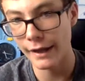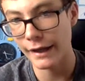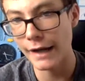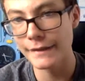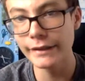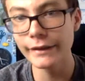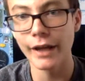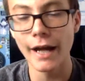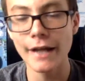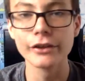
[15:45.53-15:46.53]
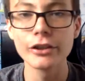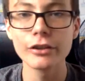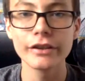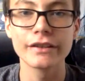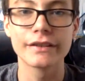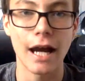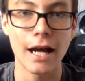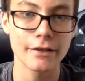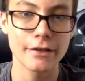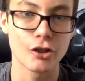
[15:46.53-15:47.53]
I didn't. I literally
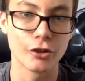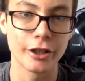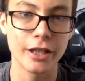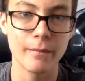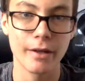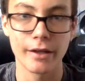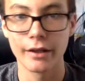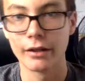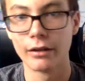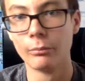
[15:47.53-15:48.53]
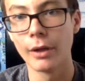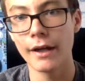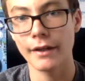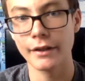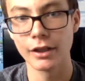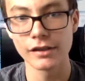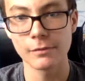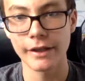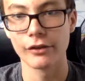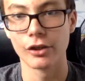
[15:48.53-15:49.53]
died in the dream. But here's
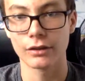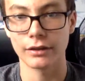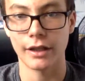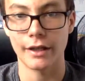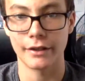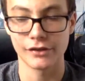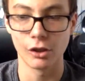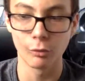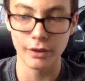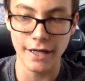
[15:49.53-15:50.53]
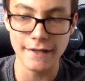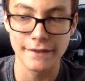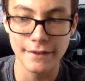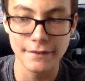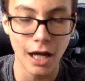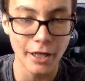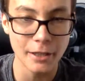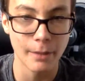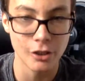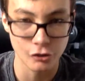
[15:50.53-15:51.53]
what it looked like. So when I did die in
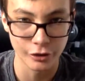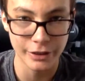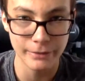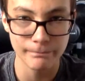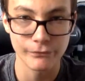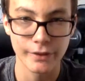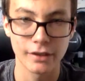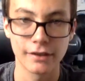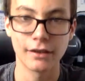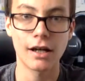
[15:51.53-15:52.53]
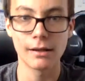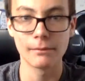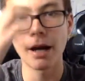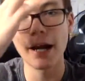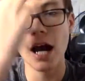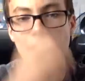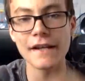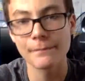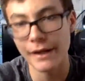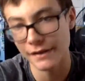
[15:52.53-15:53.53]
my dream, my
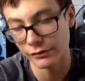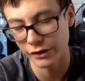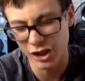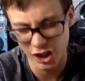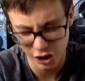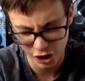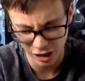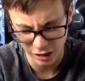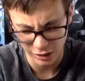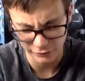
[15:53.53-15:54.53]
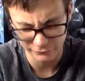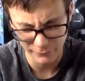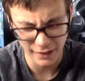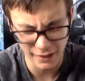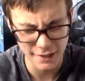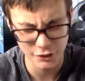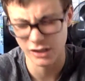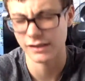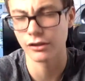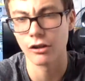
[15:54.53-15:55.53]
eyes basically just shut off. My eyes
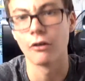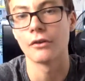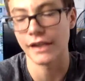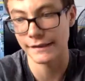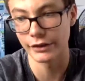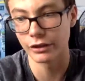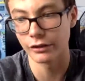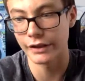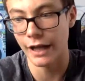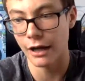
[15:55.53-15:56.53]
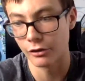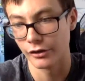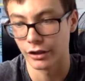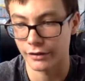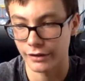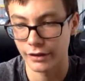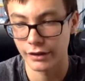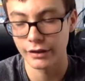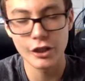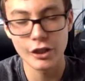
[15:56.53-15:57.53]
just closed. That's literally how it looked.
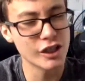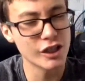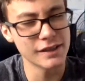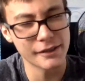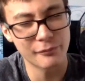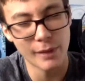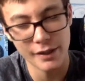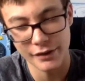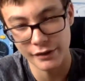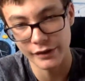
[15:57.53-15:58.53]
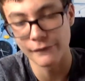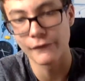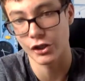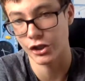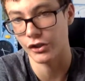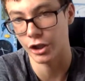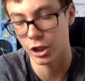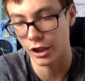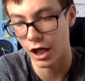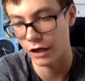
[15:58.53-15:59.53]
It's just as if the vision
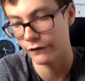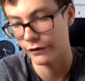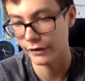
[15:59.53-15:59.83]
turned off.